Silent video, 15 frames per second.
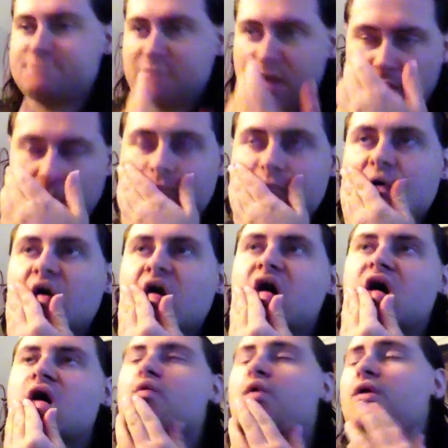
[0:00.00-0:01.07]
how
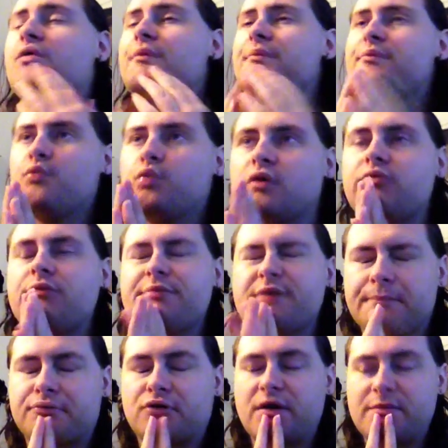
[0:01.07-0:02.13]
what would, what would be a
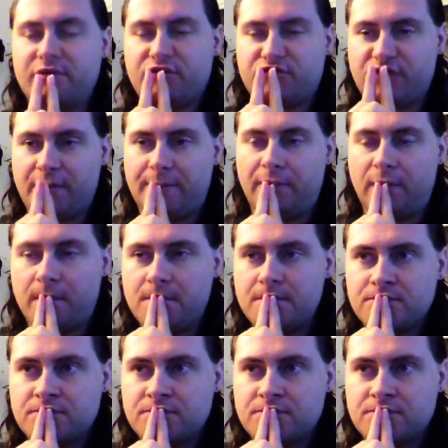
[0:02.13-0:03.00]
prime example?